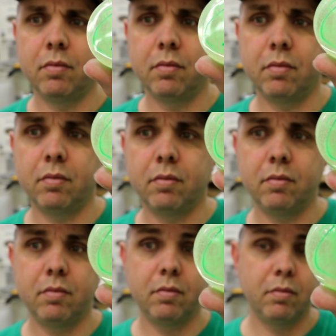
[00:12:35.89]
Hmm.
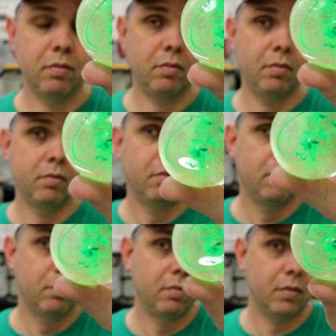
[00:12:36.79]

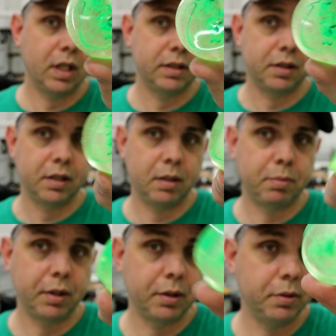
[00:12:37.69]
That turned
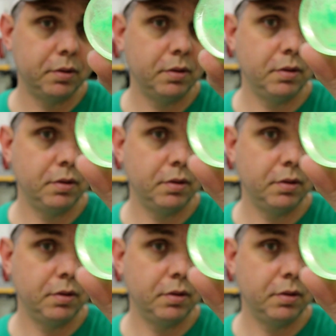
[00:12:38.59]
out pretty cool.